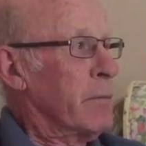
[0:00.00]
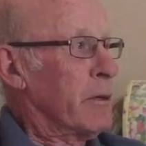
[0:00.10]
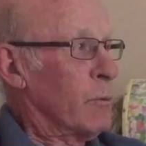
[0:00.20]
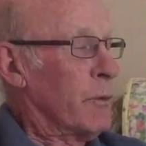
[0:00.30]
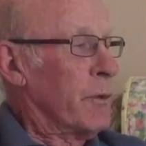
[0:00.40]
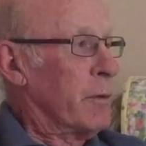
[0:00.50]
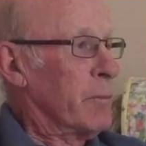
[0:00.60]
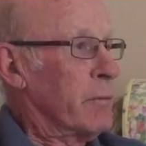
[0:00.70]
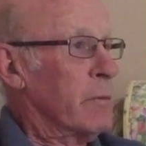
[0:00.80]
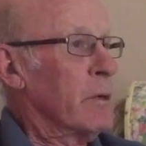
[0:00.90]
met with
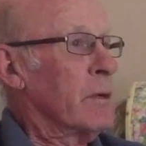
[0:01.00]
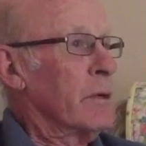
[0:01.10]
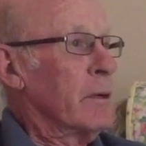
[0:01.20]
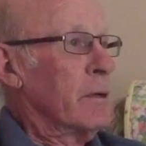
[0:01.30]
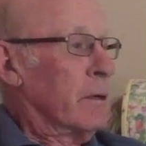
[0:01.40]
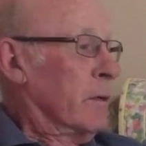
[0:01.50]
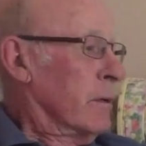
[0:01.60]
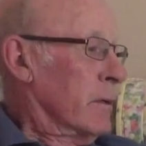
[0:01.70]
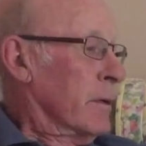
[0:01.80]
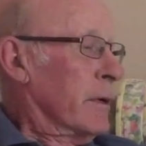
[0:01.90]
them,
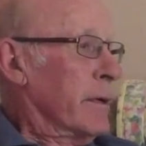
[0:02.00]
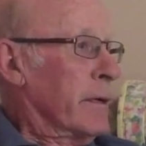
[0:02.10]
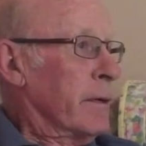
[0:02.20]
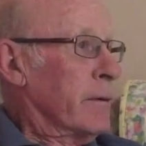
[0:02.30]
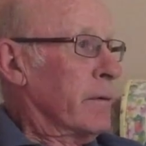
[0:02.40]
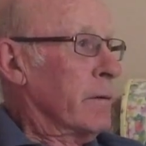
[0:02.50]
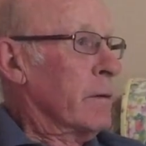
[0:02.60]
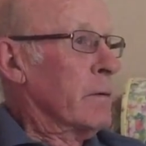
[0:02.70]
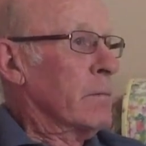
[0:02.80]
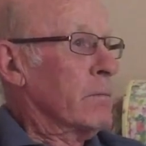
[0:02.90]
and
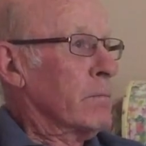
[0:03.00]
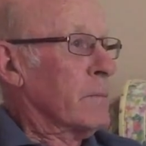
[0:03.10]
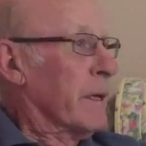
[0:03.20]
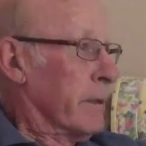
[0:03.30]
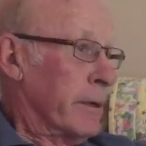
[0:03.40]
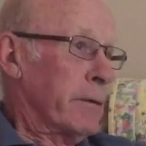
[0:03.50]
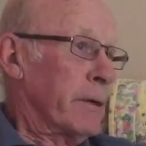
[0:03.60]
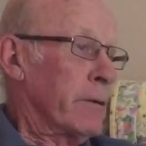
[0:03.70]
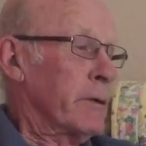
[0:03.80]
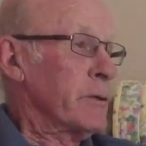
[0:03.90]
got hired
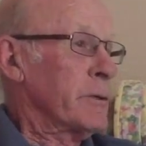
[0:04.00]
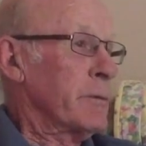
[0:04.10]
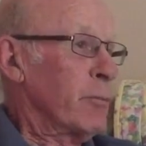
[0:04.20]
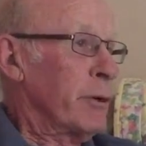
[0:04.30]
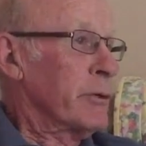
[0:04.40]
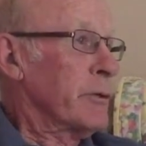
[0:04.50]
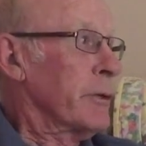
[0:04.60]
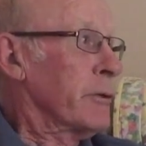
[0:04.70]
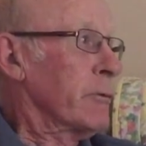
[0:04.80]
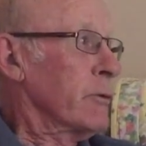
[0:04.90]
out as an apprentice
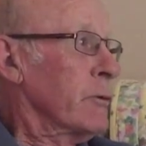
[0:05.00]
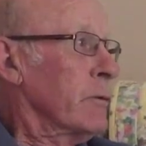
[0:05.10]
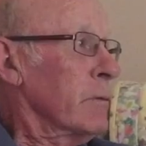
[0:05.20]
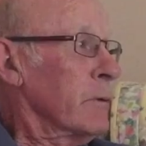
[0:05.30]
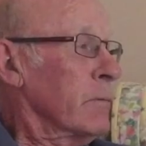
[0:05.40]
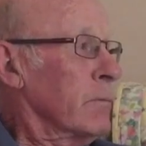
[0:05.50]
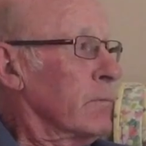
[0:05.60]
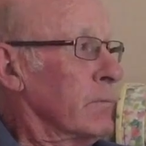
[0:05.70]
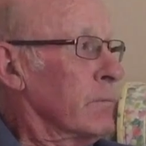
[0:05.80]
electrician, and